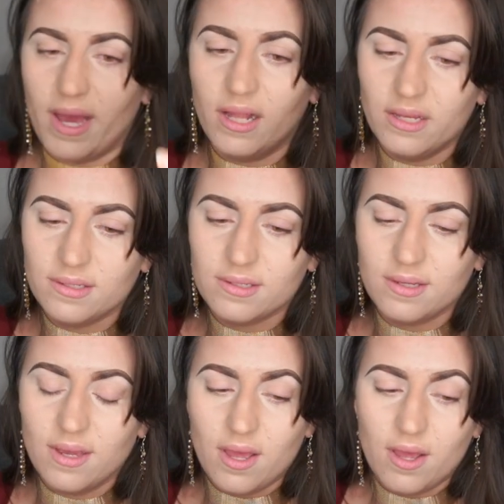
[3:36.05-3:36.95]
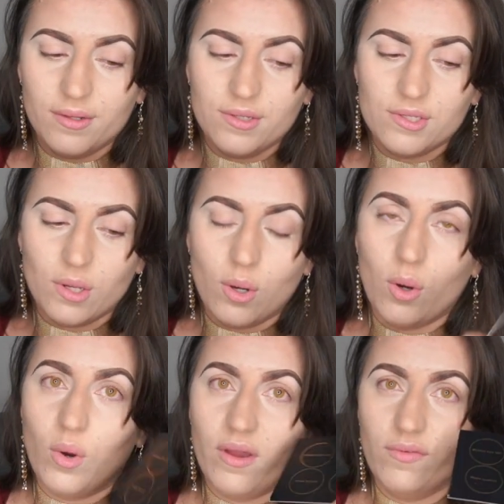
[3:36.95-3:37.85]
palette.
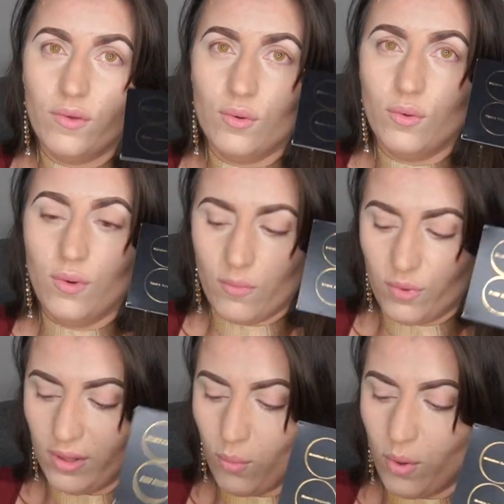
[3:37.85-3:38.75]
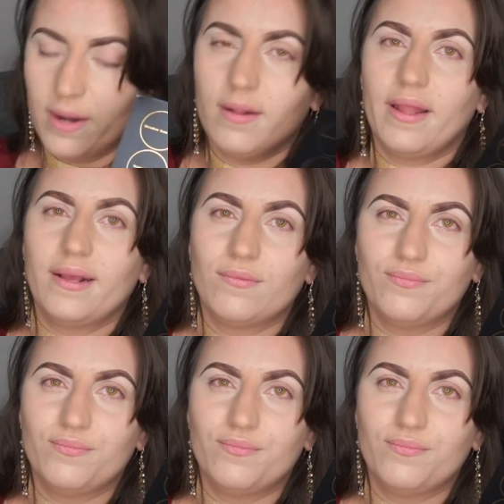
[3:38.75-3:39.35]
So if you really want, like